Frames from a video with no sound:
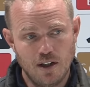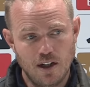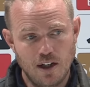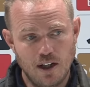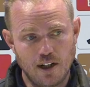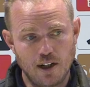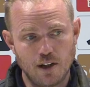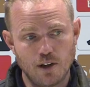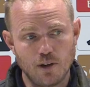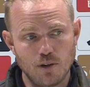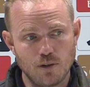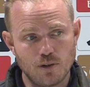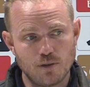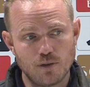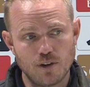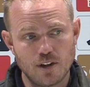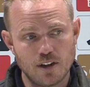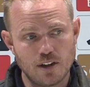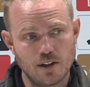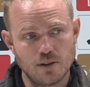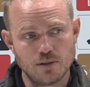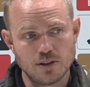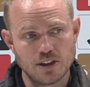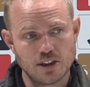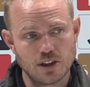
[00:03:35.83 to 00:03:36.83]
And I don't think
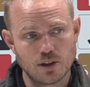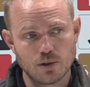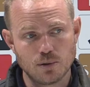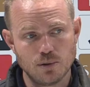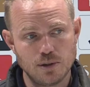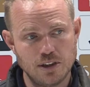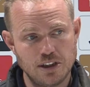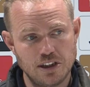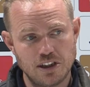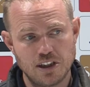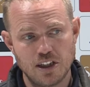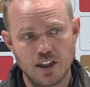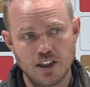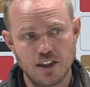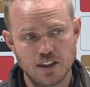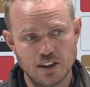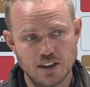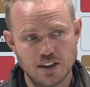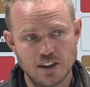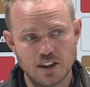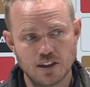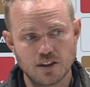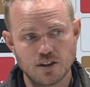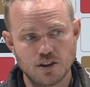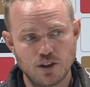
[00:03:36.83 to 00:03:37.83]
there is a coincidence
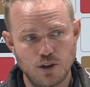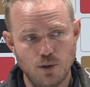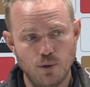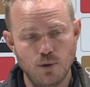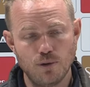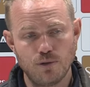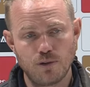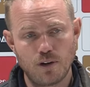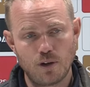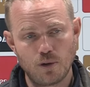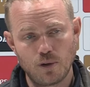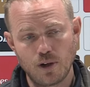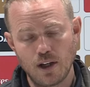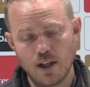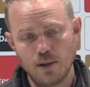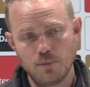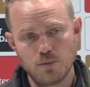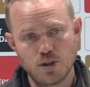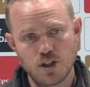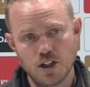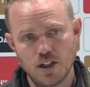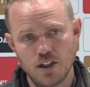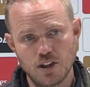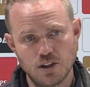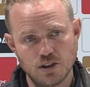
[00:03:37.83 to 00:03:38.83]
that two of our game
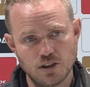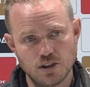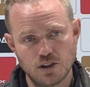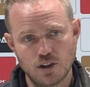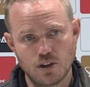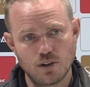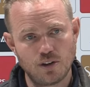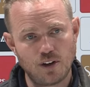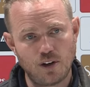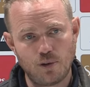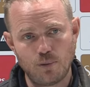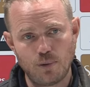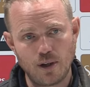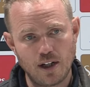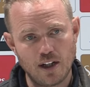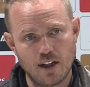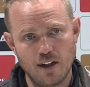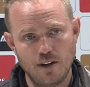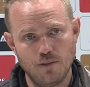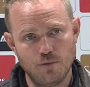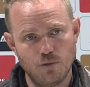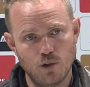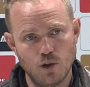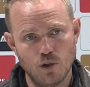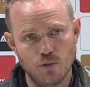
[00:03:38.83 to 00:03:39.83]
changes are directly
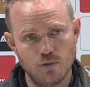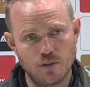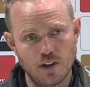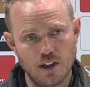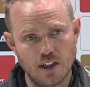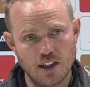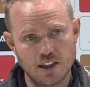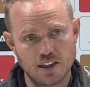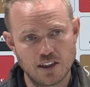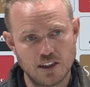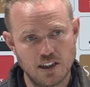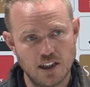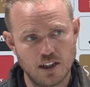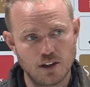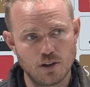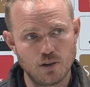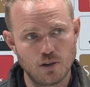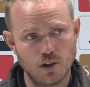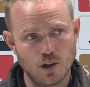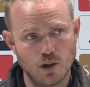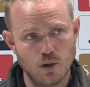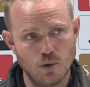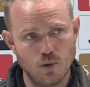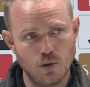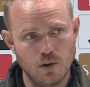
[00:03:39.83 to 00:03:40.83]
involved in that second
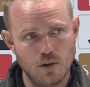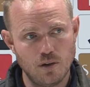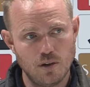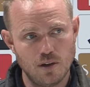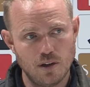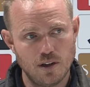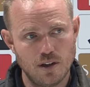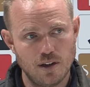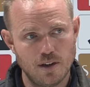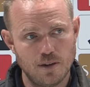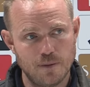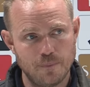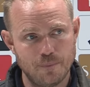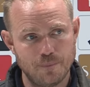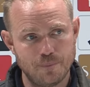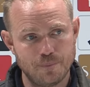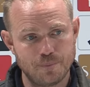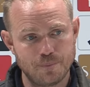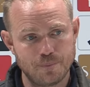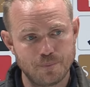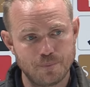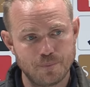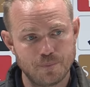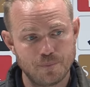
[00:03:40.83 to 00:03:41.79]
goal. Um,